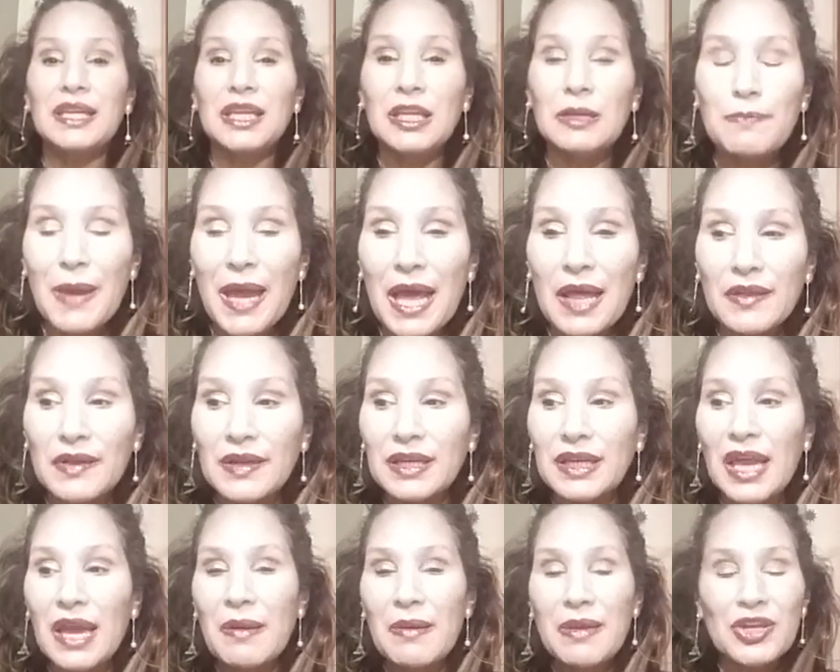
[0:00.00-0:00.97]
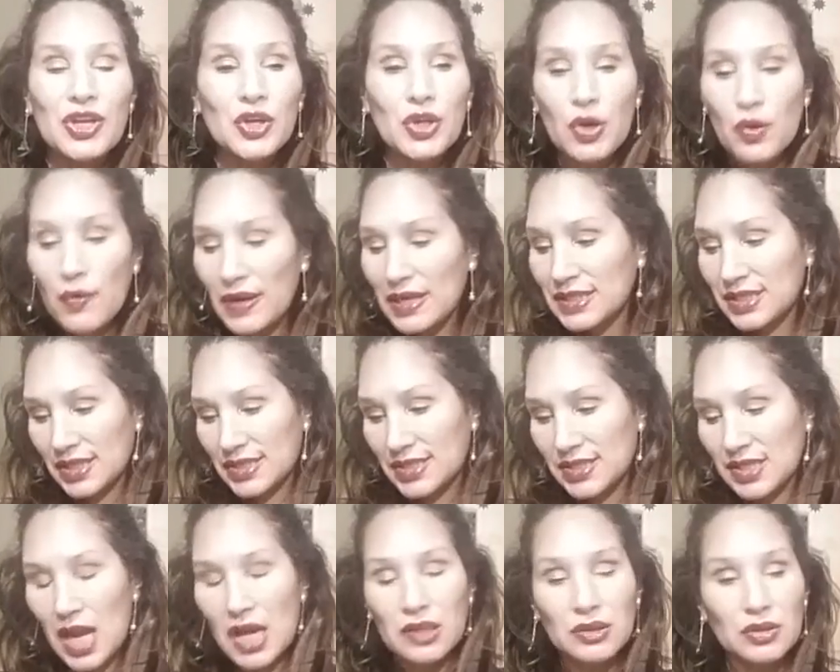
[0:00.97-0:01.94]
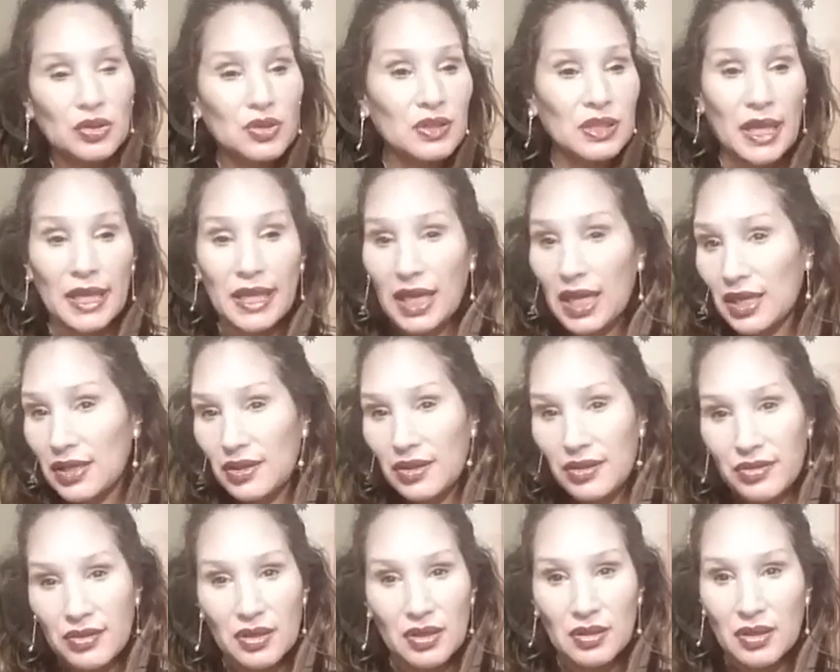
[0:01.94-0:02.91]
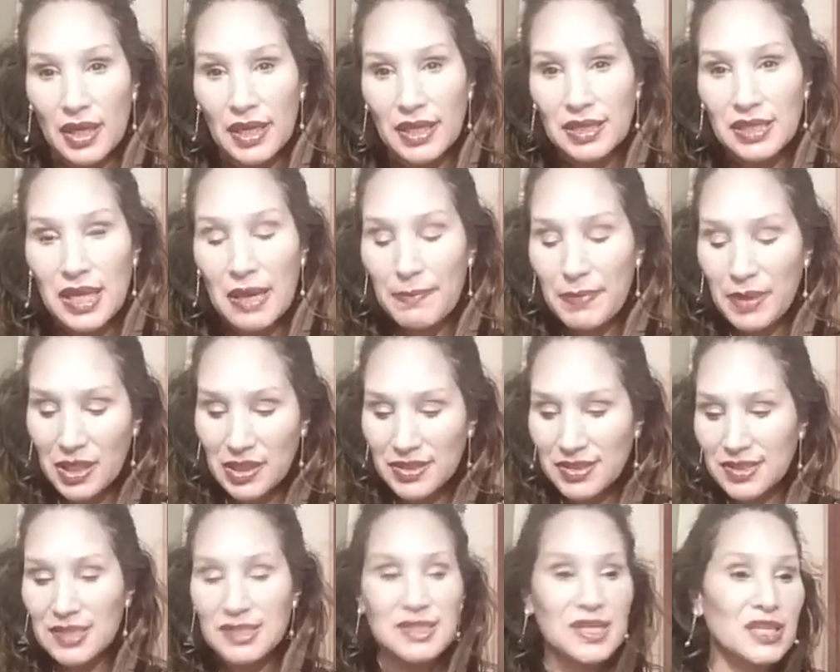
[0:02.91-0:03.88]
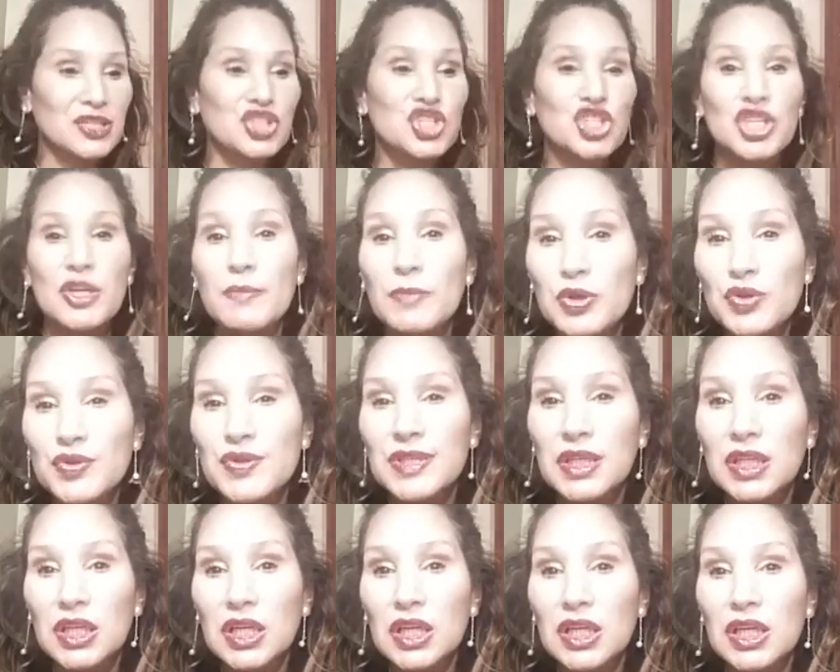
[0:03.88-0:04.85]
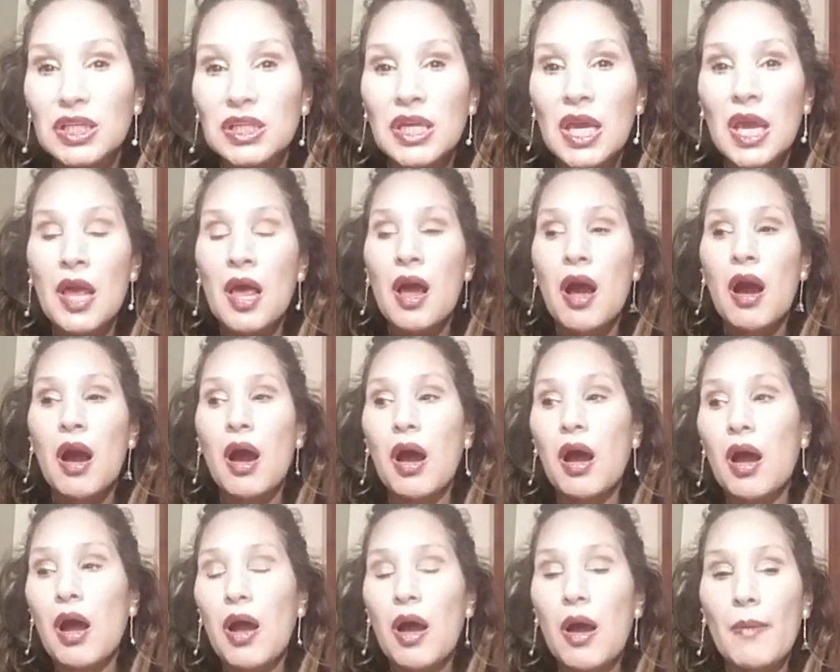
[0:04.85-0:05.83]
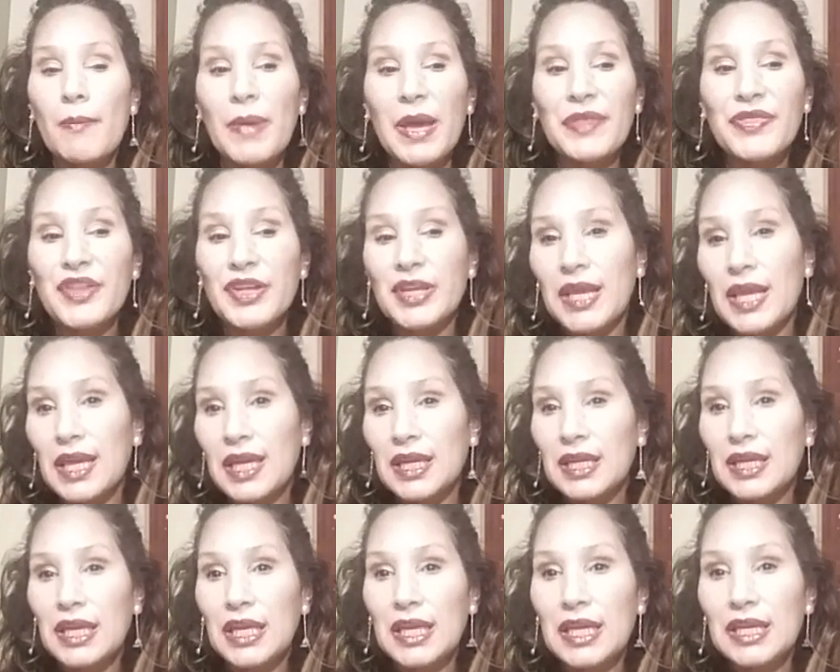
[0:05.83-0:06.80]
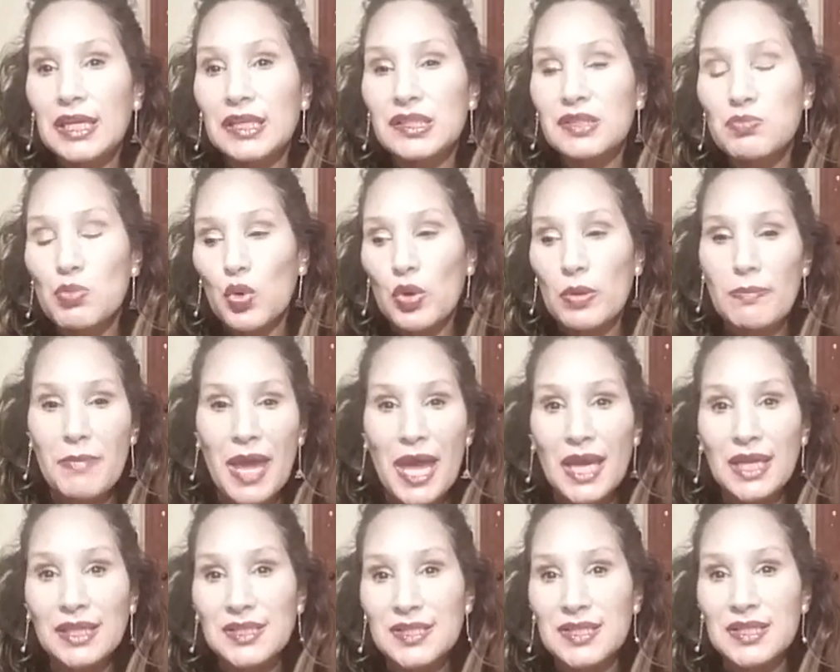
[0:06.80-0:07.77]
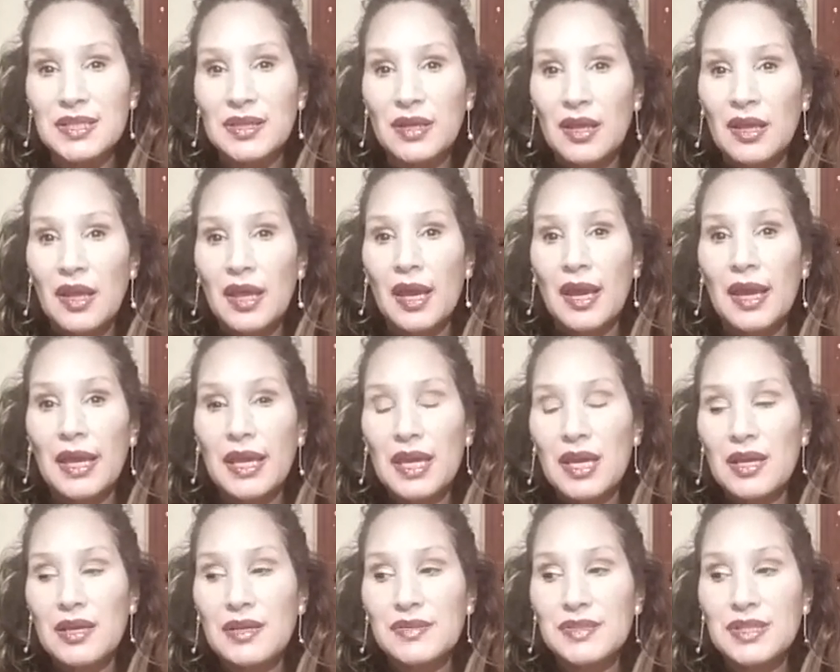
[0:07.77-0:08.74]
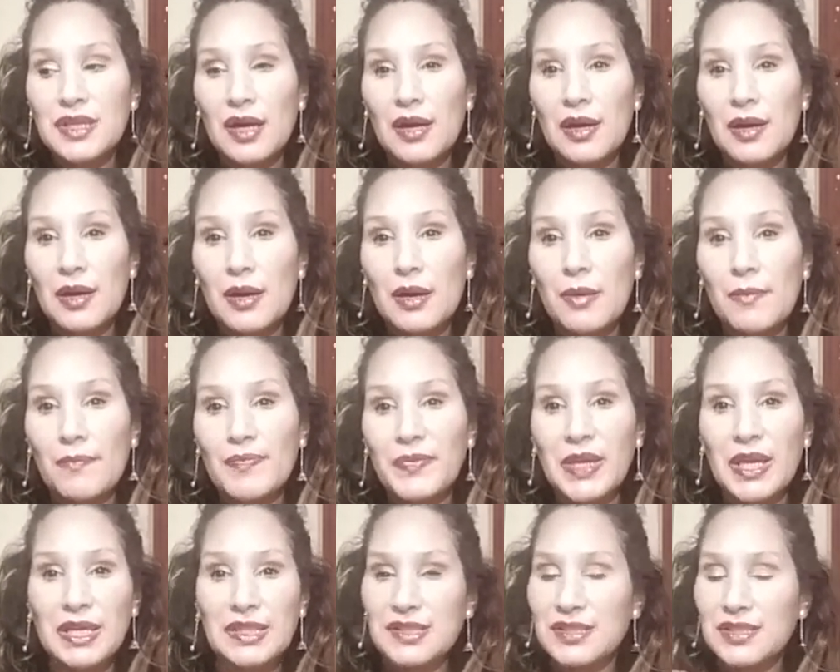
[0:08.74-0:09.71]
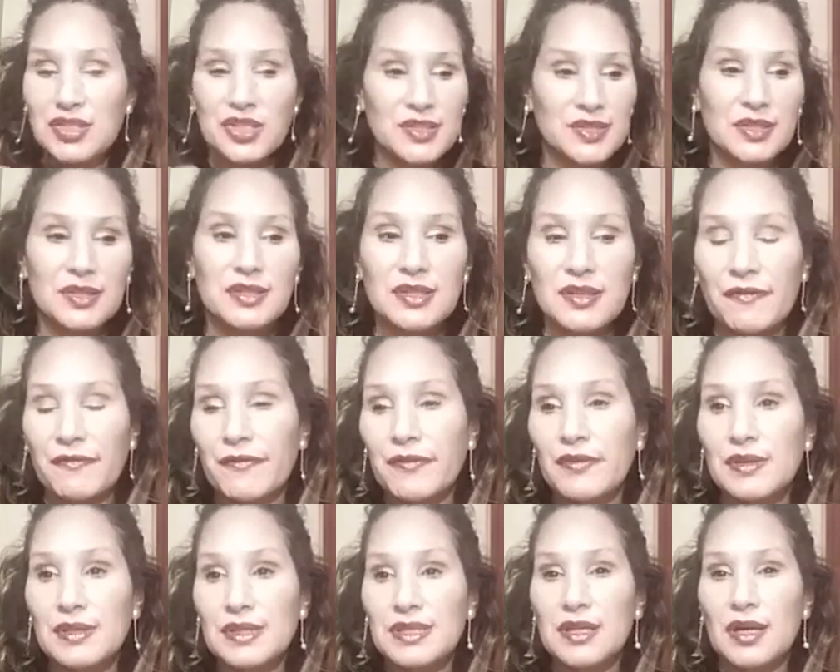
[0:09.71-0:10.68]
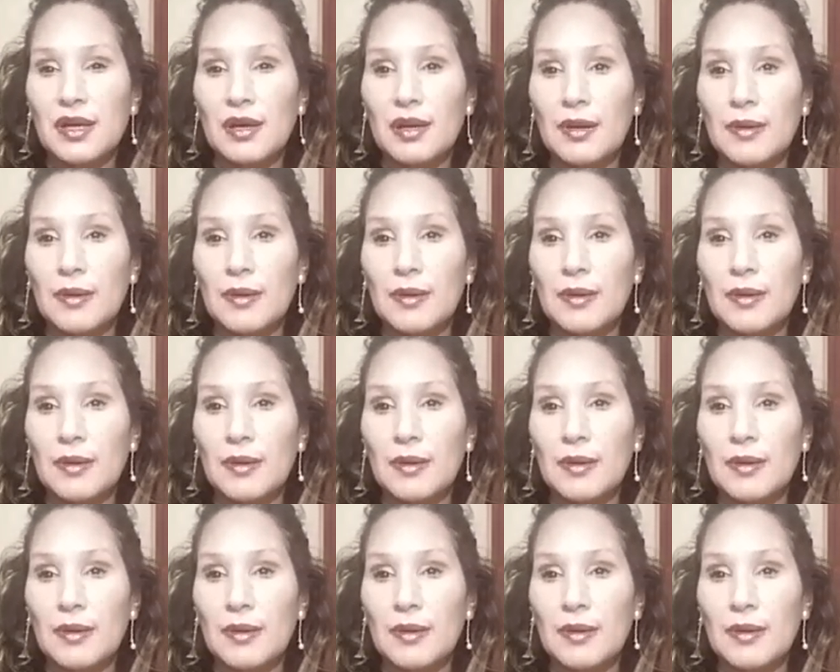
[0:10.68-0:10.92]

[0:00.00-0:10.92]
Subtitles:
Heat palette, it does not look like anything like that, because this has shimmers in it. The Naked Heat is more mattes, and it's just a different